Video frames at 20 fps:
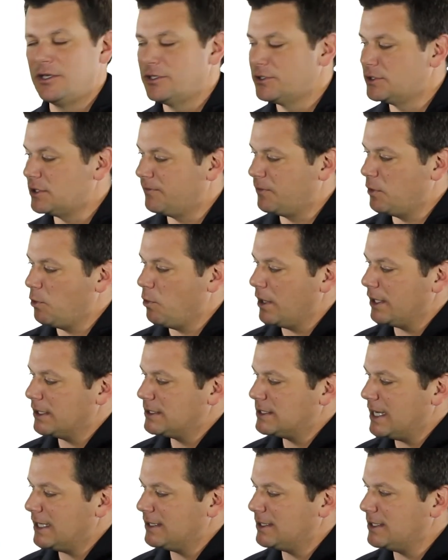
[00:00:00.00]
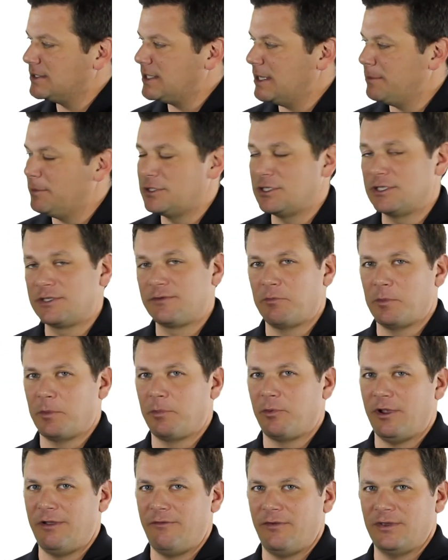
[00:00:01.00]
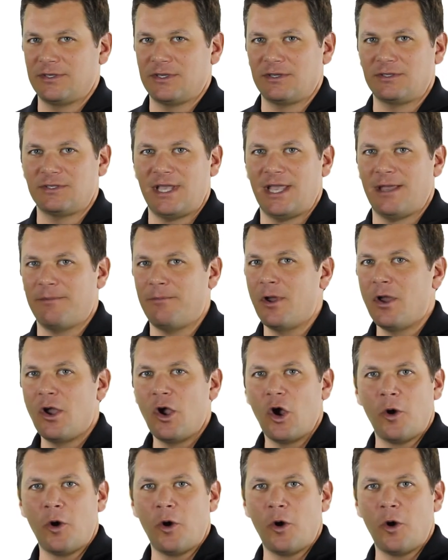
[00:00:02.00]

So if you want to take these images from a previous exam,